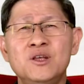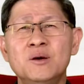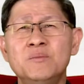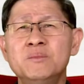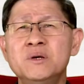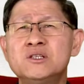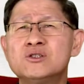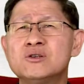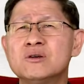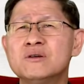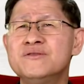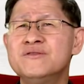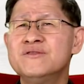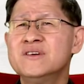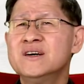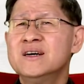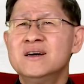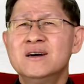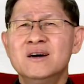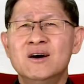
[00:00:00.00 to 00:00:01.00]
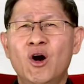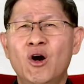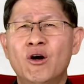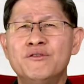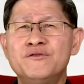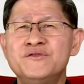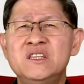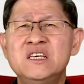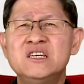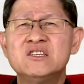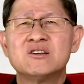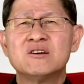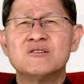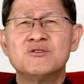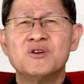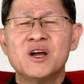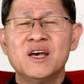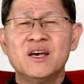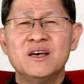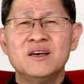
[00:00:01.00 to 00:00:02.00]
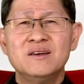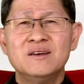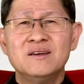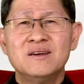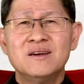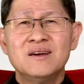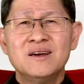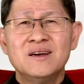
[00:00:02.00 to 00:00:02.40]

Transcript: the midst of disarray,